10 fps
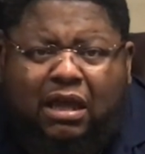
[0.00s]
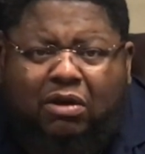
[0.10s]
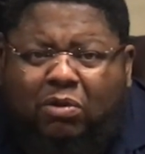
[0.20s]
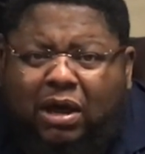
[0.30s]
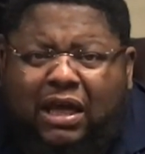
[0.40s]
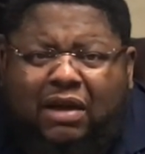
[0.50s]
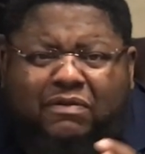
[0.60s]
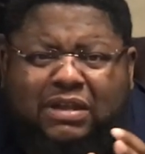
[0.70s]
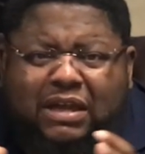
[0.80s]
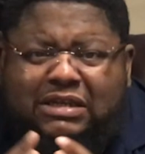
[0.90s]

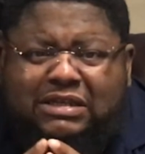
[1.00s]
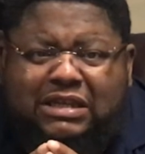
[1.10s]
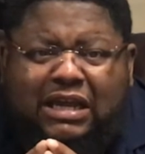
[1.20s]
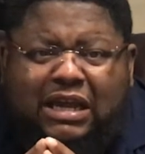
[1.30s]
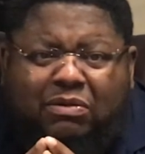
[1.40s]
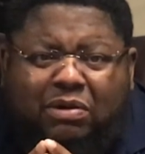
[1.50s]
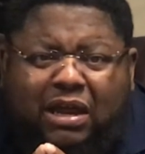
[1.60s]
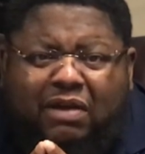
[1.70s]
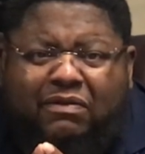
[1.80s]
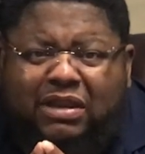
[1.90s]
whatever their sin,
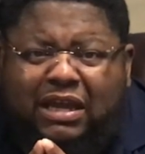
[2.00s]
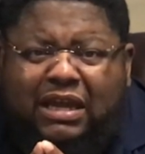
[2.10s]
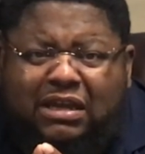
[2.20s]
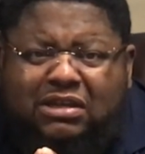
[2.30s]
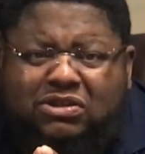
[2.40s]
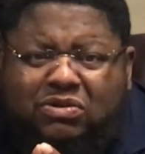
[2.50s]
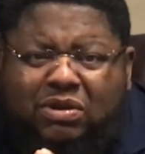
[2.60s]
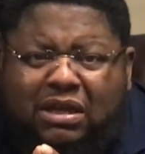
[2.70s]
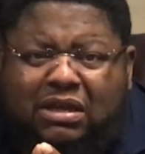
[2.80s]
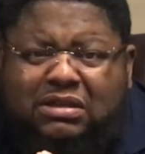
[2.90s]
whatever their issue
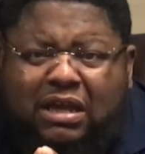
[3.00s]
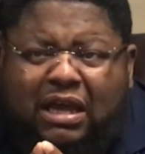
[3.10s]
is,